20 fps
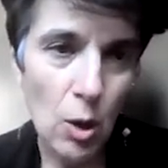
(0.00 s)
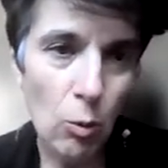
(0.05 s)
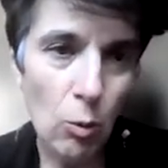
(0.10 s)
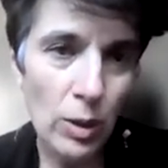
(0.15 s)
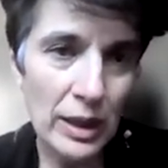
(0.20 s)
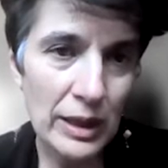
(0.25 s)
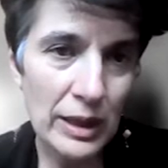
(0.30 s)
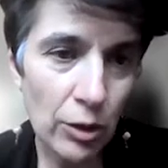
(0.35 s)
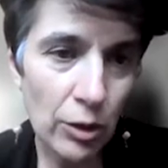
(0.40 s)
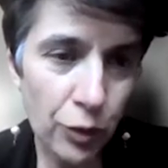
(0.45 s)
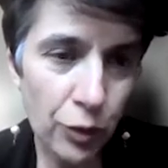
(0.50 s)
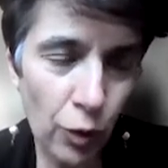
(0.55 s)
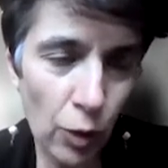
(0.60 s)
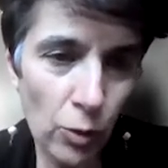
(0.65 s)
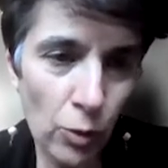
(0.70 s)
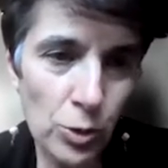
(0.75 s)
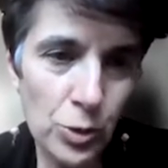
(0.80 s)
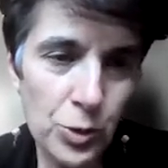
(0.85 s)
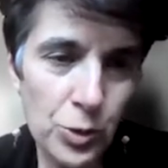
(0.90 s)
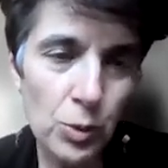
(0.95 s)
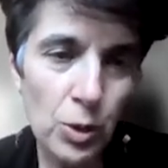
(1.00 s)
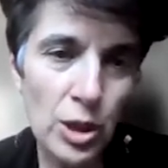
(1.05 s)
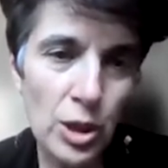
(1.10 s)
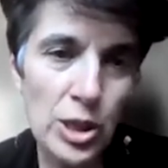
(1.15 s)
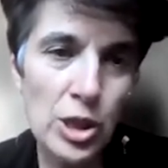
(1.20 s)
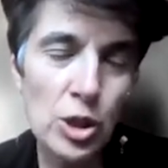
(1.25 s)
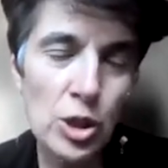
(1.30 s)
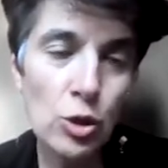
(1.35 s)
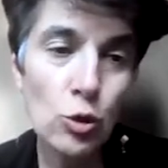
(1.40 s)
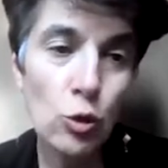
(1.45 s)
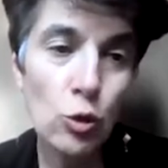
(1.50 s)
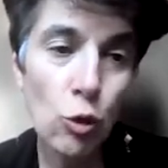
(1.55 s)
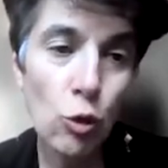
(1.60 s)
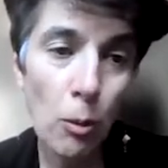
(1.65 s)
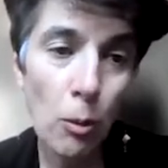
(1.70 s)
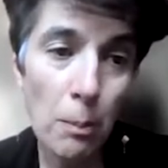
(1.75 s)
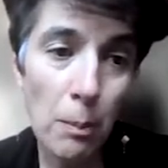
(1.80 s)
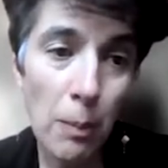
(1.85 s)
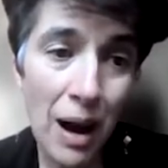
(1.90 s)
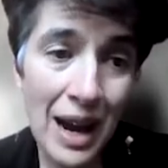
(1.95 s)
where the focus was to
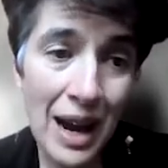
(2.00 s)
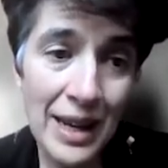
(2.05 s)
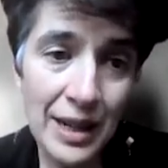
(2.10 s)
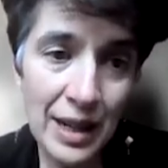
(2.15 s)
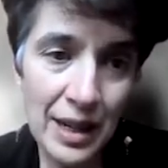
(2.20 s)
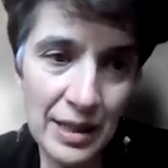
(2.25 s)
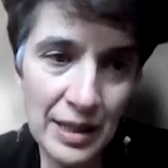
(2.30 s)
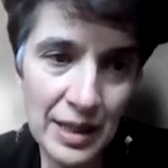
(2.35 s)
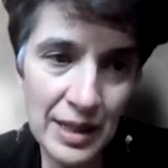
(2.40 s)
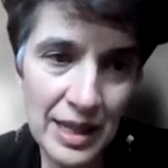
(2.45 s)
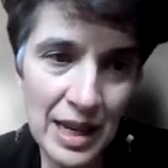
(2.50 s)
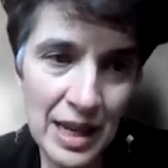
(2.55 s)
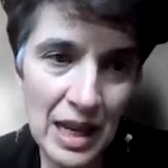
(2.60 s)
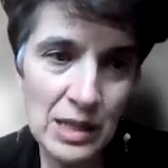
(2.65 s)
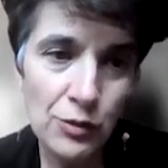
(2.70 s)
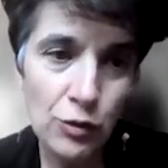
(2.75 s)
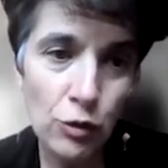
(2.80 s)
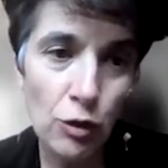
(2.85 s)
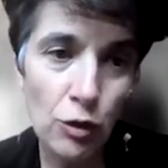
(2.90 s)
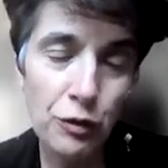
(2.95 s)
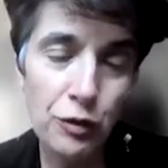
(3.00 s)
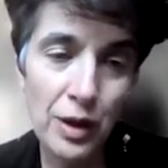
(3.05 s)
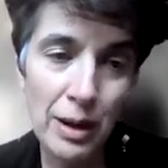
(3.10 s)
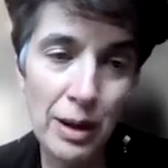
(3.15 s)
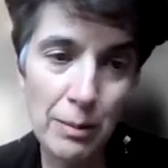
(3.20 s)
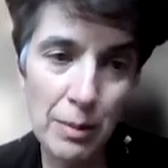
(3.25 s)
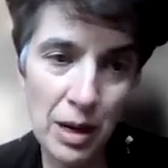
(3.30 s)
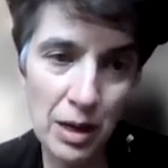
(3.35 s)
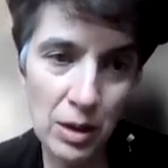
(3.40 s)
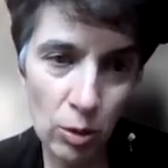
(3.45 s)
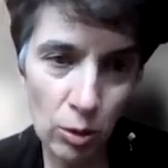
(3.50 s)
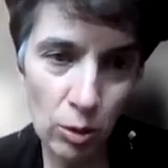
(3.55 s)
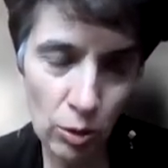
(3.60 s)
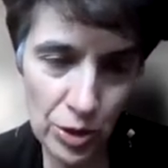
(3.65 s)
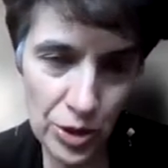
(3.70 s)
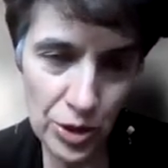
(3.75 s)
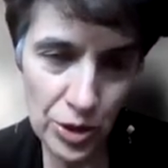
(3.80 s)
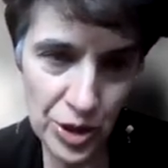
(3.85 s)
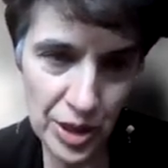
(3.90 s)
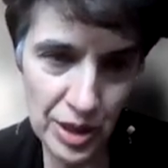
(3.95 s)
combine ideas from
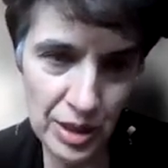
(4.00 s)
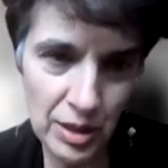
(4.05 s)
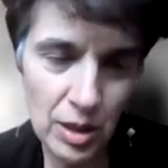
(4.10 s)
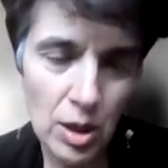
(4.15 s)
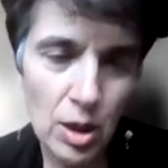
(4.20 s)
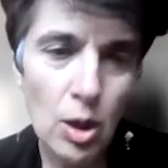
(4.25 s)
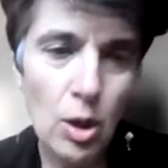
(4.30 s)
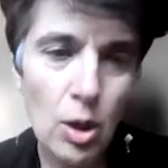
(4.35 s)
pharmacology